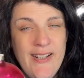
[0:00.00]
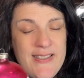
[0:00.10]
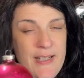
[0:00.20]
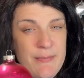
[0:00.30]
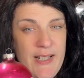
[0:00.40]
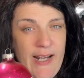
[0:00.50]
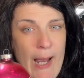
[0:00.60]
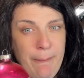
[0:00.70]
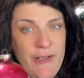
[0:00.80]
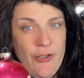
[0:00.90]
Seems like
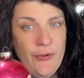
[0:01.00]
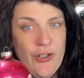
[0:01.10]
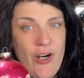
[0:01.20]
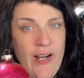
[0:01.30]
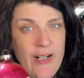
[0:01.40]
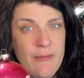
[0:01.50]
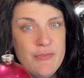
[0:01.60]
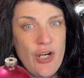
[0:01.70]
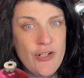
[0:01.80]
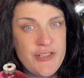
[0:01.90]
Happy New Year
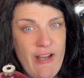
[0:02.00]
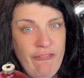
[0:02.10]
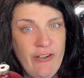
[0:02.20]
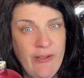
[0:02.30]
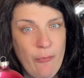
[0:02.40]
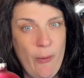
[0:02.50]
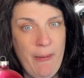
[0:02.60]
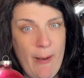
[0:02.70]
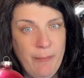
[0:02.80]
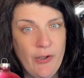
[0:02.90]
items are definitely more
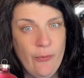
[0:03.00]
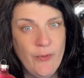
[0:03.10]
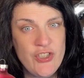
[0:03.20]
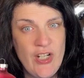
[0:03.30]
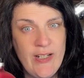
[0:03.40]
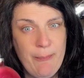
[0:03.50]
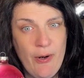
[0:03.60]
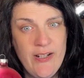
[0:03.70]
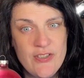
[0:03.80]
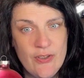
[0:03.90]
popular with shiny bright,